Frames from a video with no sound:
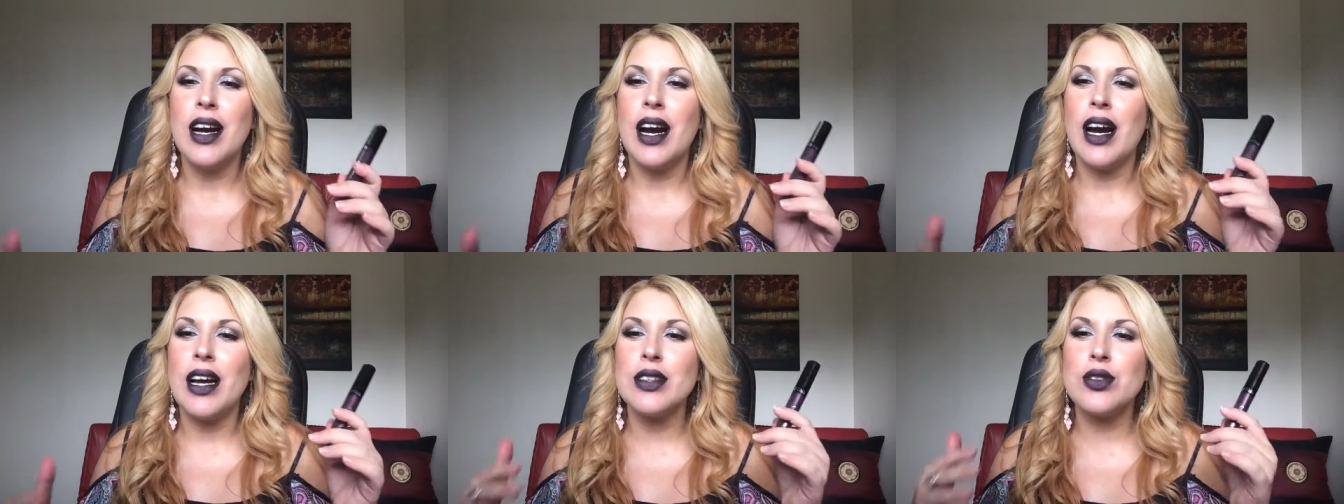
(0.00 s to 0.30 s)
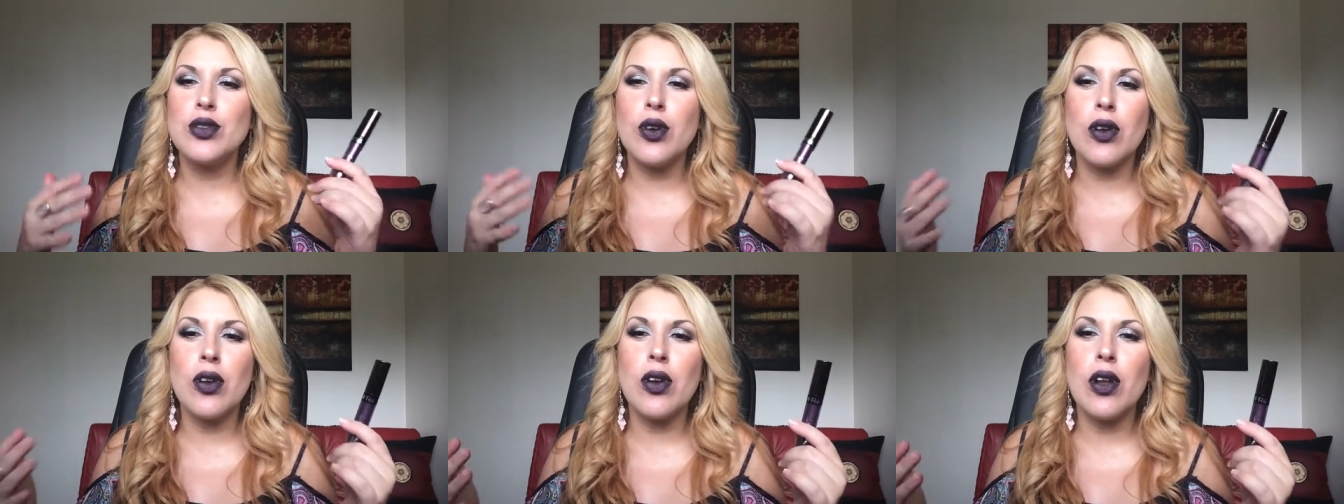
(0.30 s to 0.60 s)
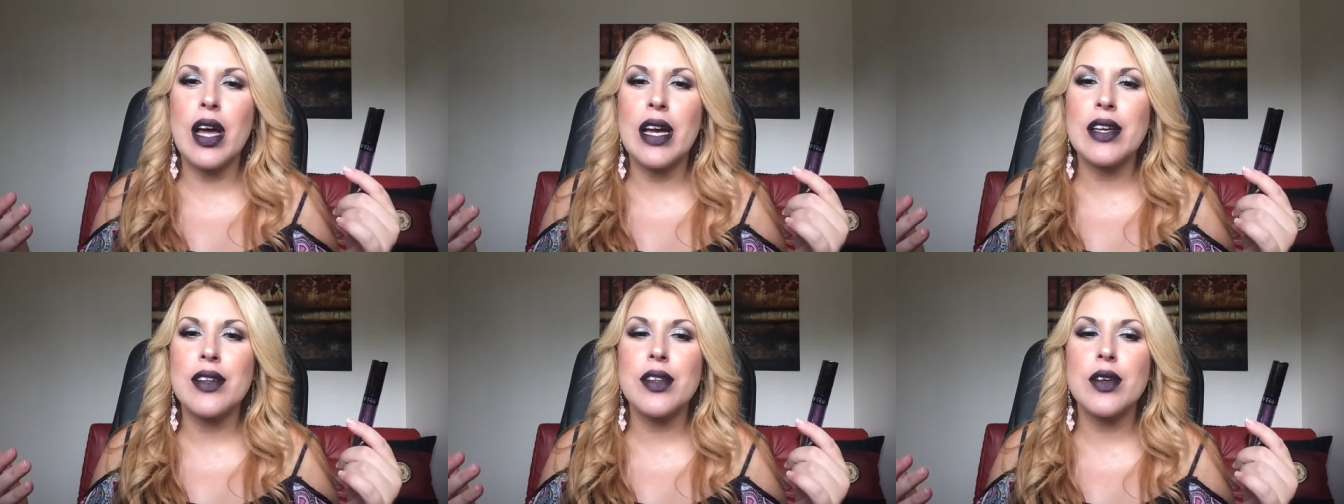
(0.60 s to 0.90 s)
I don't
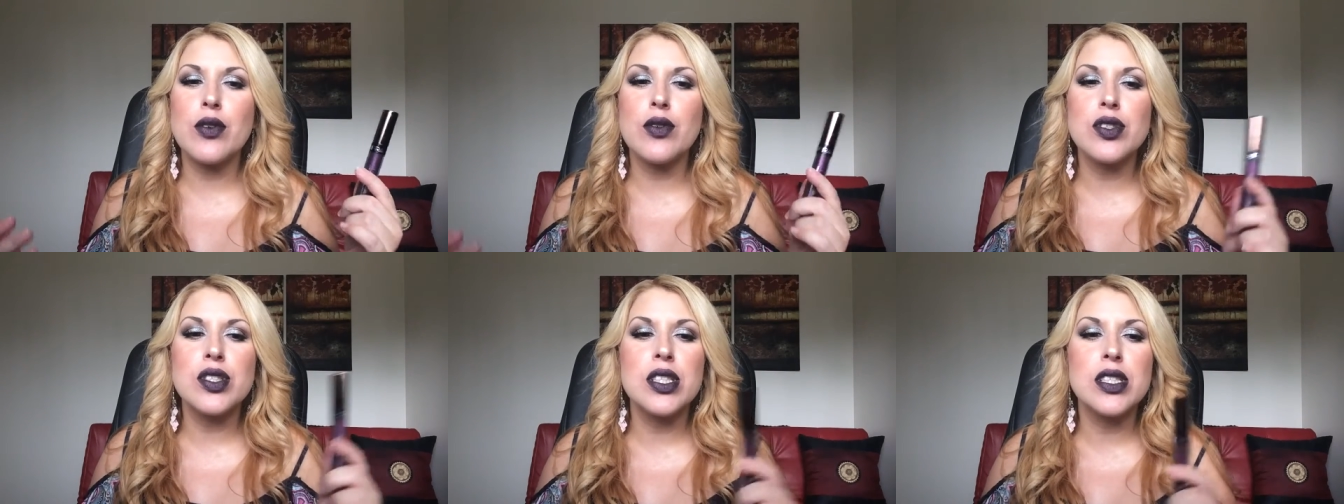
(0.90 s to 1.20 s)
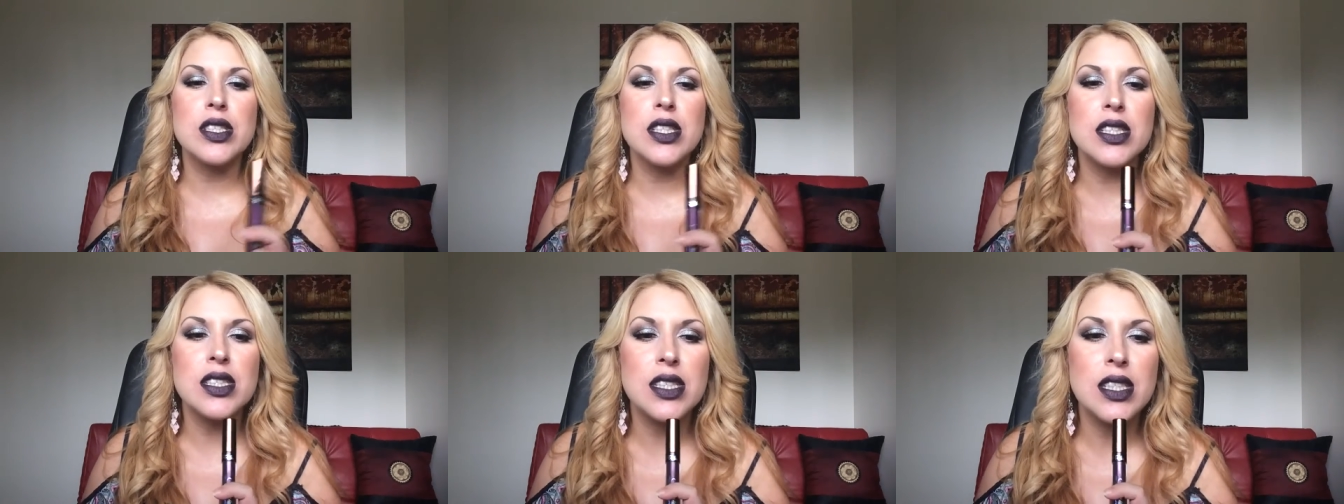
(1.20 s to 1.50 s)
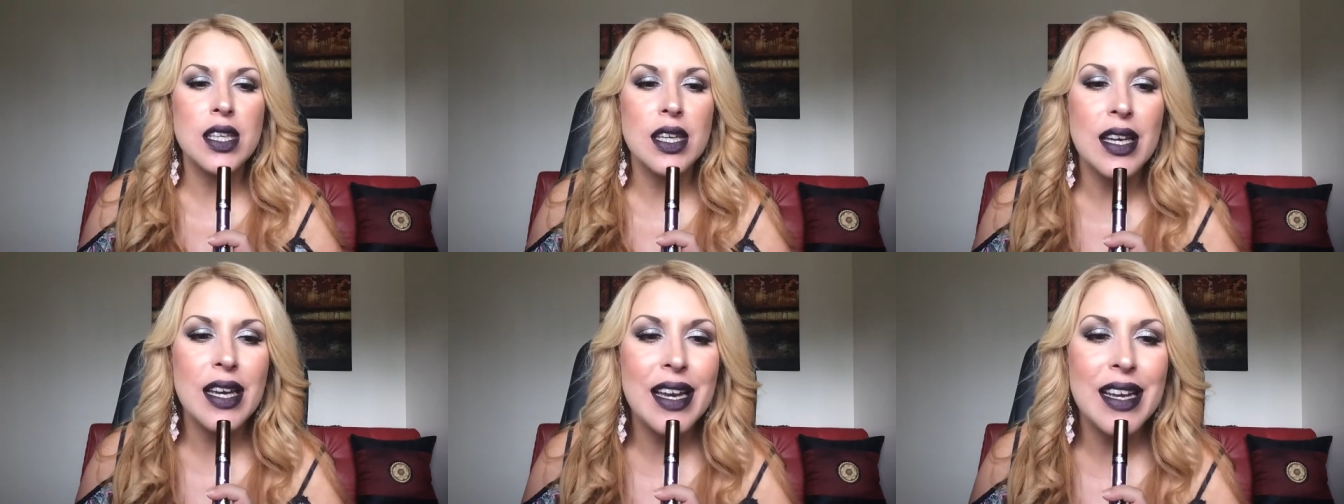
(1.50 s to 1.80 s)
like the
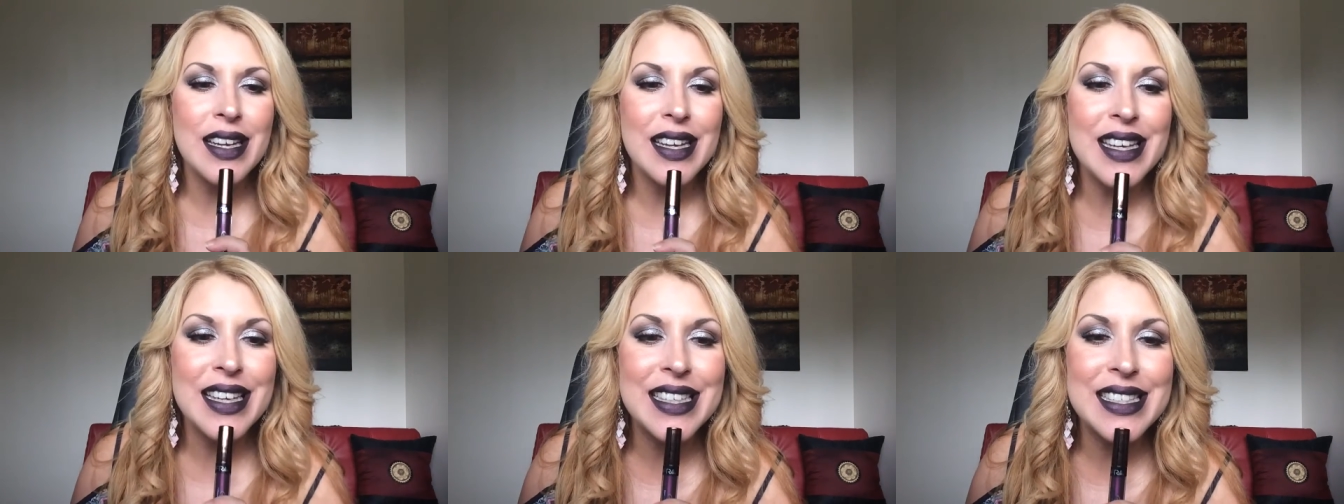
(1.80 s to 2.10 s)
consistency and